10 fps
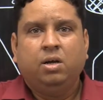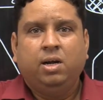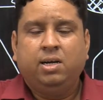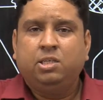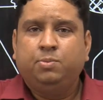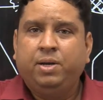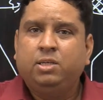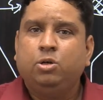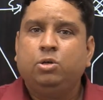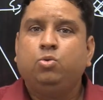it is
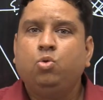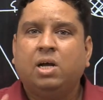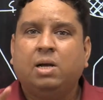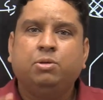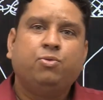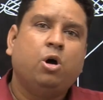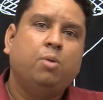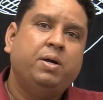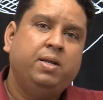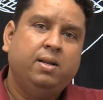based on two types of raw
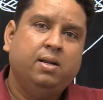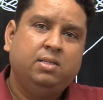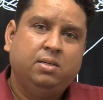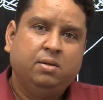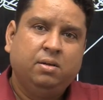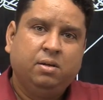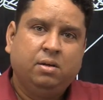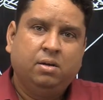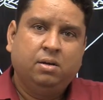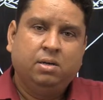materials.
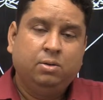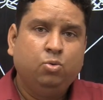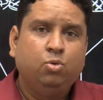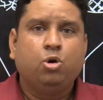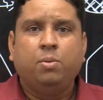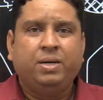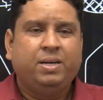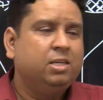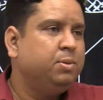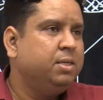Two raw
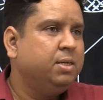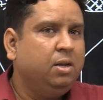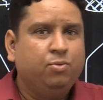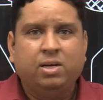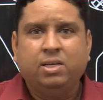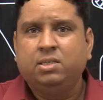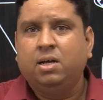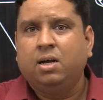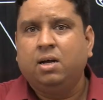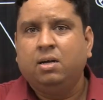materials basically. One is
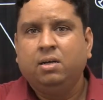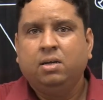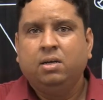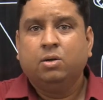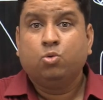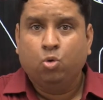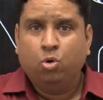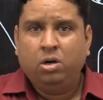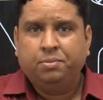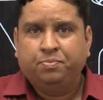the
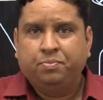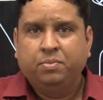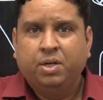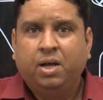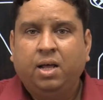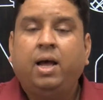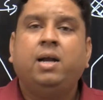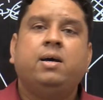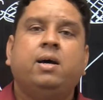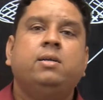coal
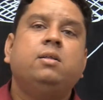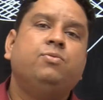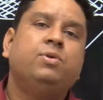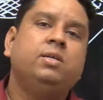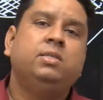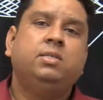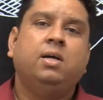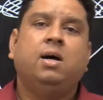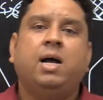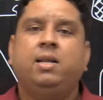and another one is the
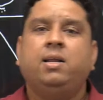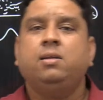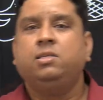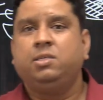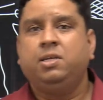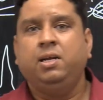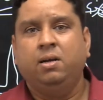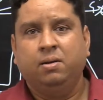iron and steel.